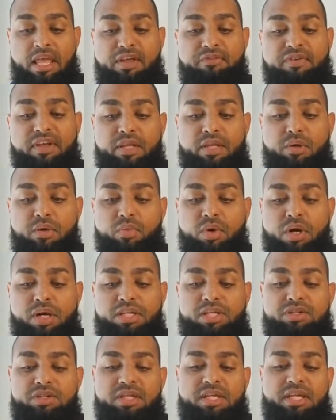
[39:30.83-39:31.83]
If anyone
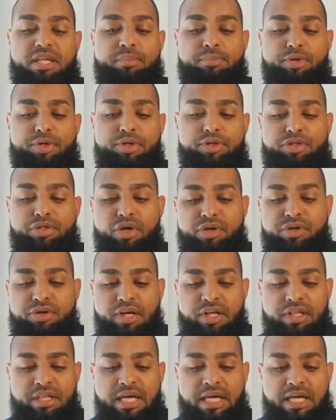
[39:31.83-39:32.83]
wanted to keep their daughter
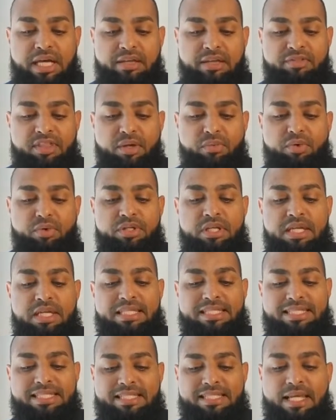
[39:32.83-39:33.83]
alive, they would
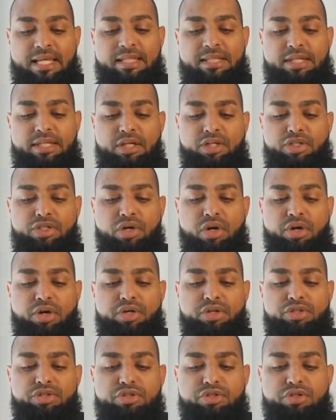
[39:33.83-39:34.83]
send their
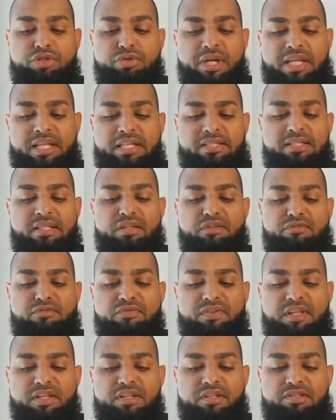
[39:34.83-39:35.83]
daughter to grazing
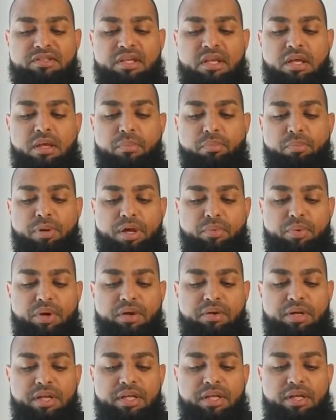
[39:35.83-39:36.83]
fields by
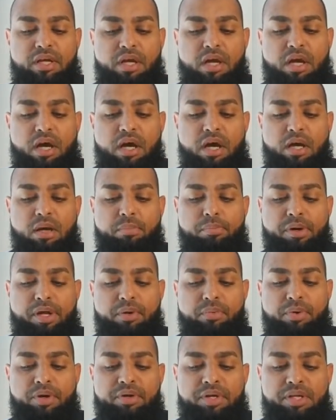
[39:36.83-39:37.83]
wearing
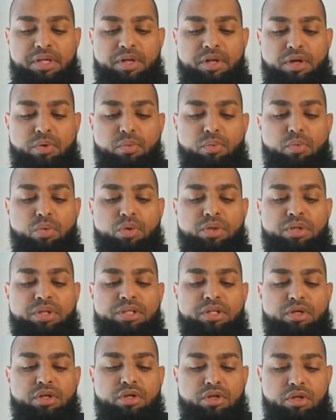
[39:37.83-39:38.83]
her
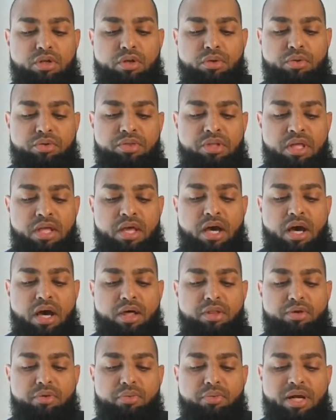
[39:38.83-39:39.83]
woolen clothes.
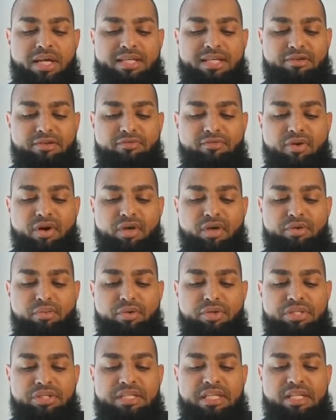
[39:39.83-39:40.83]
Otherwise, a father
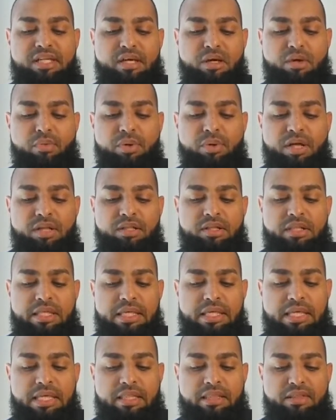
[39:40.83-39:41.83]
would dig a well
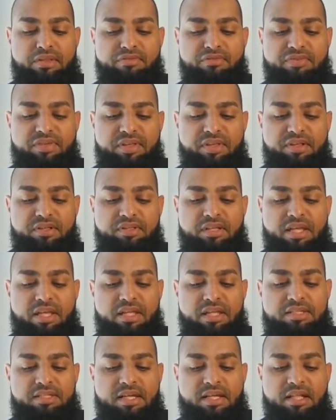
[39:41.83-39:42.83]
in the field
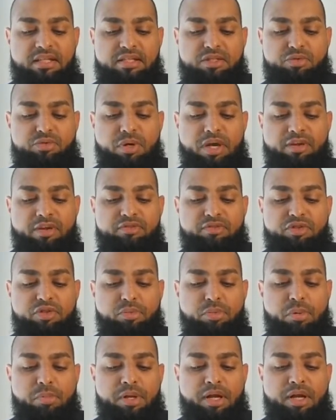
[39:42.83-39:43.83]
and tell his wife to
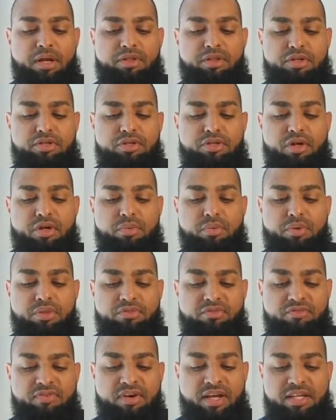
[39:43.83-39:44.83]
prepare the daughter with
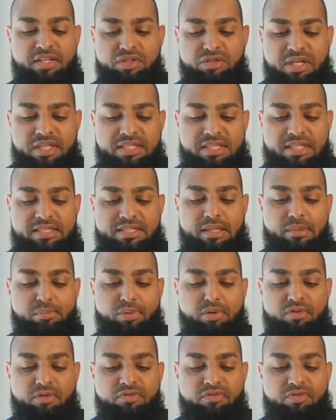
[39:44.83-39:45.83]
fine dresses and
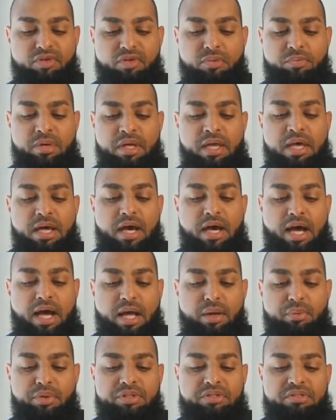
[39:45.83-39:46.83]
perfume. I
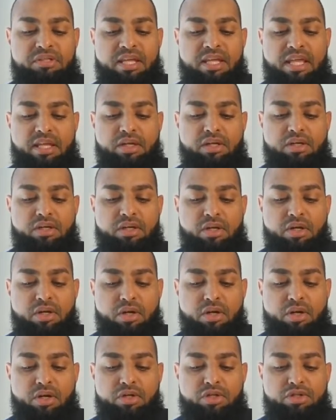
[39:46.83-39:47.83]
will take
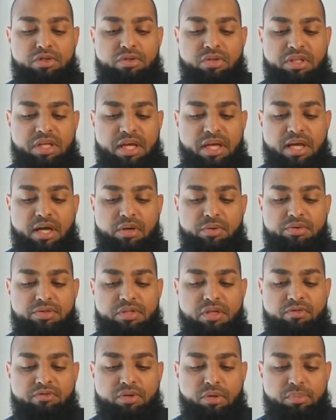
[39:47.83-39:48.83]
her to the house
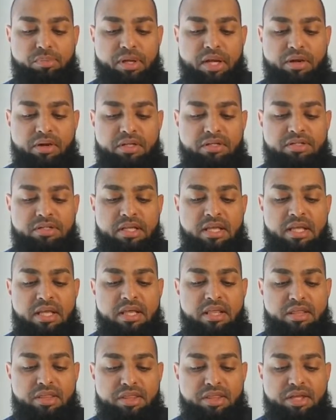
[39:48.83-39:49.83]
of your parents.
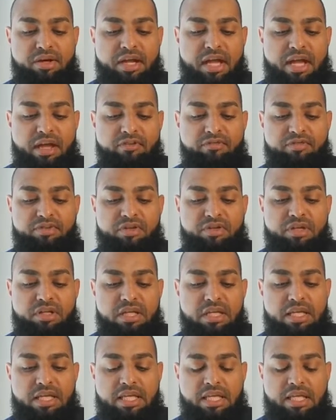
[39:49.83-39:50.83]
Thereafter,
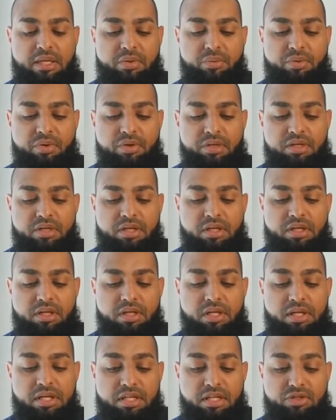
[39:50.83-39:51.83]

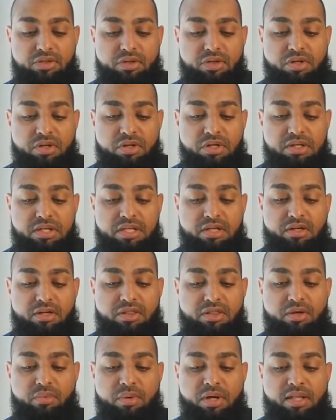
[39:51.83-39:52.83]
he took her near
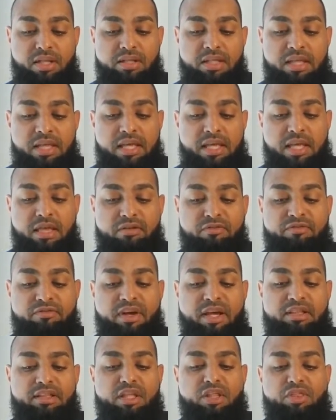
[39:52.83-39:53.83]
the well and
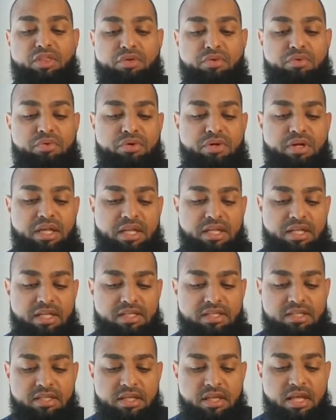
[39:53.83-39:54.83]
finally threw her in
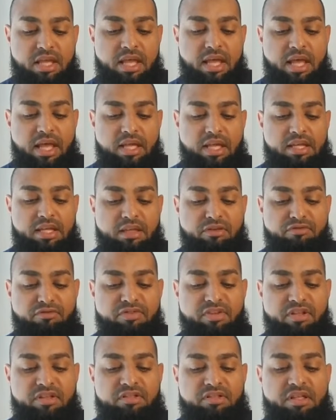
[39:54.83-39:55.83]
it, and he
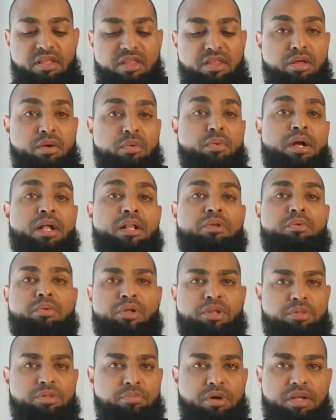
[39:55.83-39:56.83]
filled the well
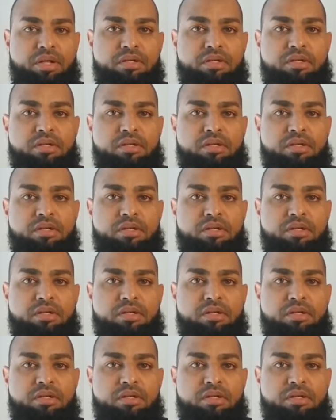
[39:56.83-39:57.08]
with mud.